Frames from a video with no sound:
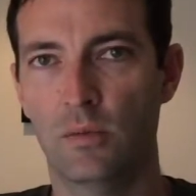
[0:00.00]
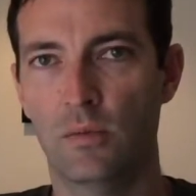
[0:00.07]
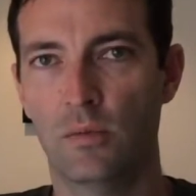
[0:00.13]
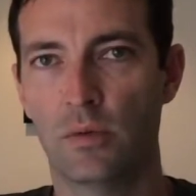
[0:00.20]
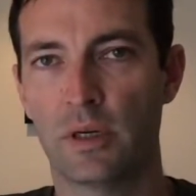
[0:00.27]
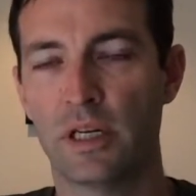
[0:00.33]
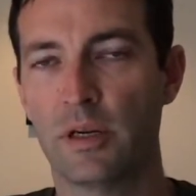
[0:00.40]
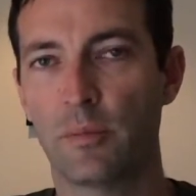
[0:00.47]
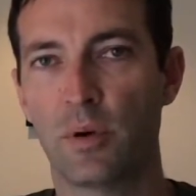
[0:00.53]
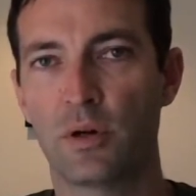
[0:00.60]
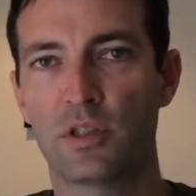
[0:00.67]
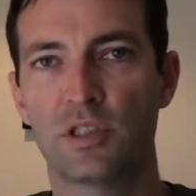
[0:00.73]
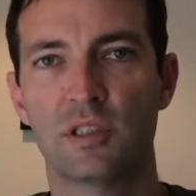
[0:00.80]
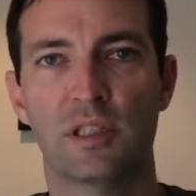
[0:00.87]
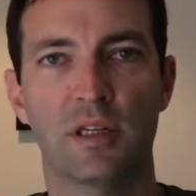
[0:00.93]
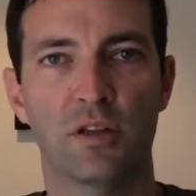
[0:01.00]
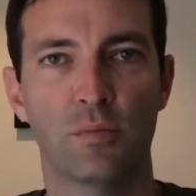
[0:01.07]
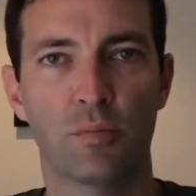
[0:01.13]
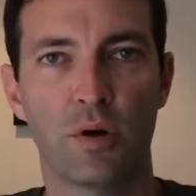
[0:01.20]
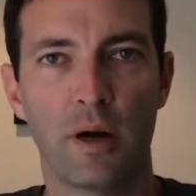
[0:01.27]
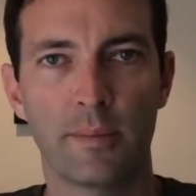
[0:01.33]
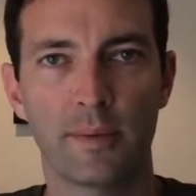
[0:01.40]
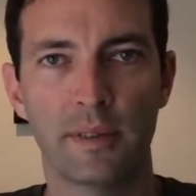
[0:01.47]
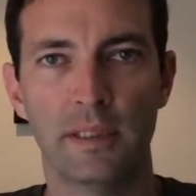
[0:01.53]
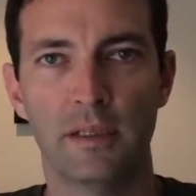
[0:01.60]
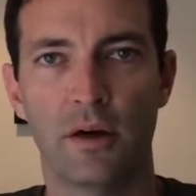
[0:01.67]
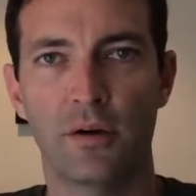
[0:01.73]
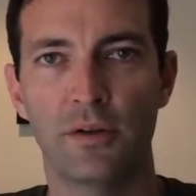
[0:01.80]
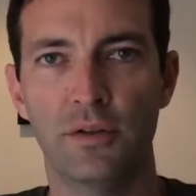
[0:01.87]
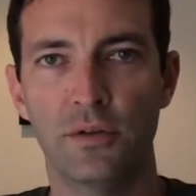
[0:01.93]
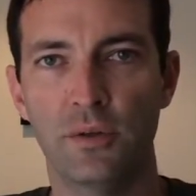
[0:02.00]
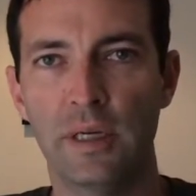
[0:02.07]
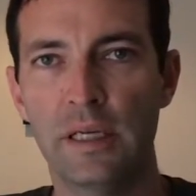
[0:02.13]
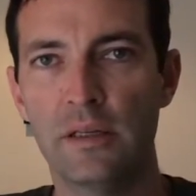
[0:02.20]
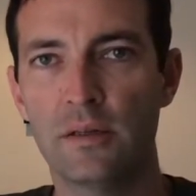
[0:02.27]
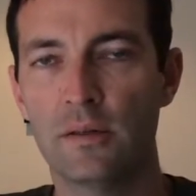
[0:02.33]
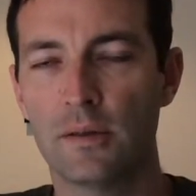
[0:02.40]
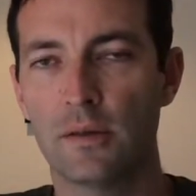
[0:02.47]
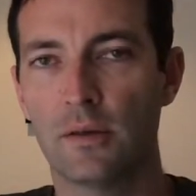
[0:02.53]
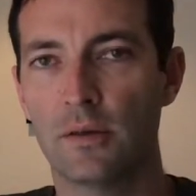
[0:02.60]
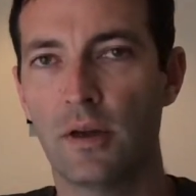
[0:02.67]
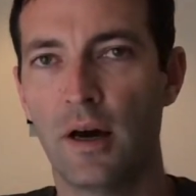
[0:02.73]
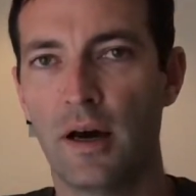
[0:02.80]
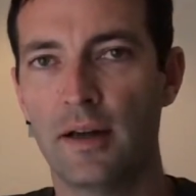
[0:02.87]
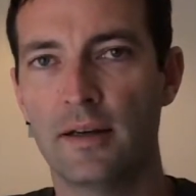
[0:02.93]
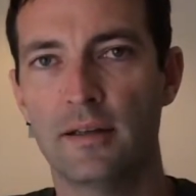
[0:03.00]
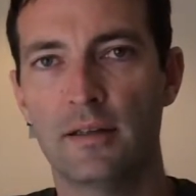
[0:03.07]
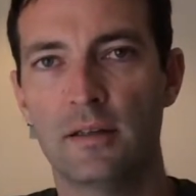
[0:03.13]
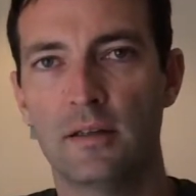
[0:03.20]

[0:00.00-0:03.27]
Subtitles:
we're going to purchase another property, are you in or not?